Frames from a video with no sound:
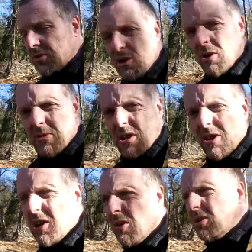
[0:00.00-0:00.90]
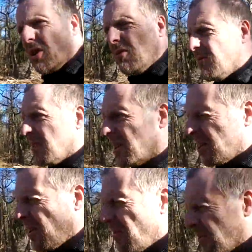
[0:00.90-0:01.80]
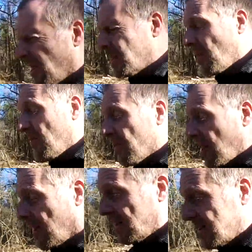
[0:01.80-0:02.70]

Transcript: Do you know what I mean? You're going over it and over it and over it.